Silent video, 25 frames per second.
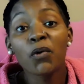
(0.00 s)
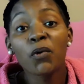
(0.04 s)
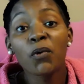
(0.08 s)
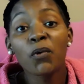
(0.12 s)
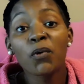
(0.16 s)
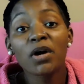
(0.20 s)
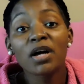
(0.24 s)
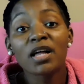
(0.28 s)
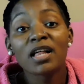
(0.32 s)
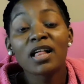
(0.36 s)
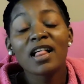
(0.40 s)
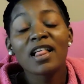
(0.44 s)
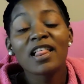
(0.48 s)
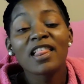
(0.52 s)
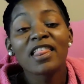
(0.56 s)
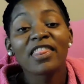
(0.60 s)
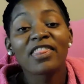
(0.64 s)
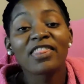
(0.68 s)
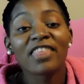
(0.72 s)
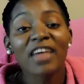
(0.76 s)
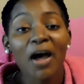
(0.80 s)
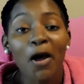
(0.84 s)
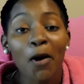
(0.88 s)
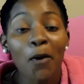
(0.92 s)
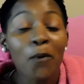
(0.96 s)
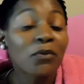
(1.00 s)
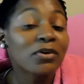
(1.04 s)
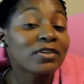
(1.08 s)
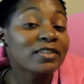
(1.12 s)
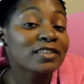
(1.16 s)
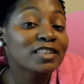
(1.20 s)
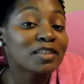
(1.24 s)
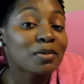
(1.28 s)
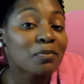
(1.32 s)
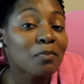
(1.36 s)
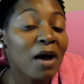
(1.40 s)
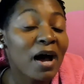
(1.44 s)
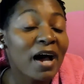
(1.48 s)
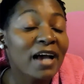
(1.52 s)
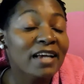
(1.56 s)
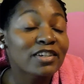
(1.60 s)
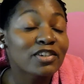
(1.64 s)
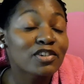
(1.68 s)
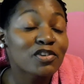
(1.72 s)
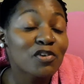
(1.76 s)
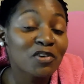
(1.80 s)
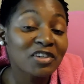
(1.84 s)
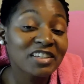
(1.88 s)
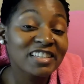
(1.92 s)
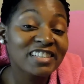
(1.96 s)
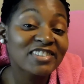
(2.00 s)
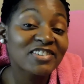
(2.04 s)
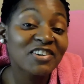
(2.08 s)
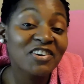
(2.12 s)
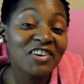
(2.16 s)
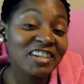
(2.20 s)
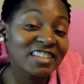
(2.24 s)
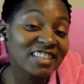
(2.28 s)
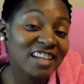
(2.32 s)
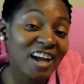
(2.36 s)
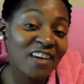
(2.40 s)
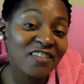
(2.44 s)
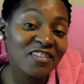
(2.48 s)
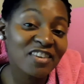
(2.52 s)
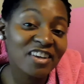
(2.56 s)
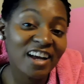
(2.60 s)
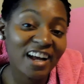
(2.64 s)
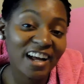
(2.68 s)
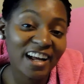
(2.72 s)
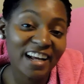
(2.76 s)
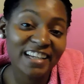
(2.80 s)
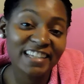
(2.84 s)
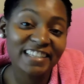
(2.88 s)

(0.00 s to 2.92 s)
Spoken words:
so that was my short story time,